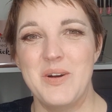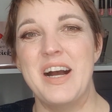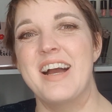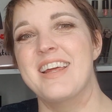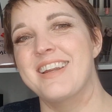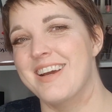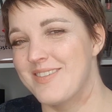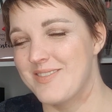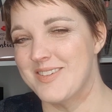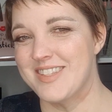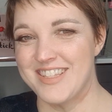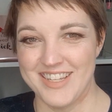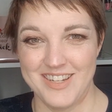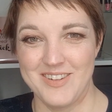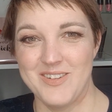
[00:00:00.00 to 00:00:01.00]
and I will
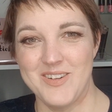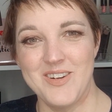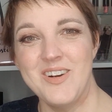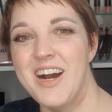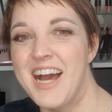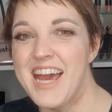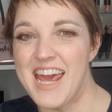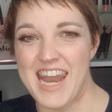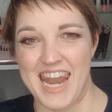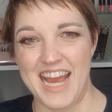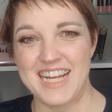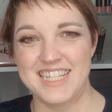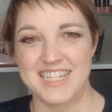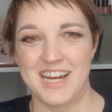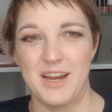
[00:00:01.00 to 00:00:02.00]
see you all
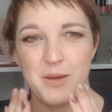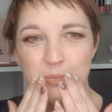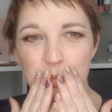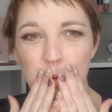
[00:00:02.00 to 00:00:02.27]
next time.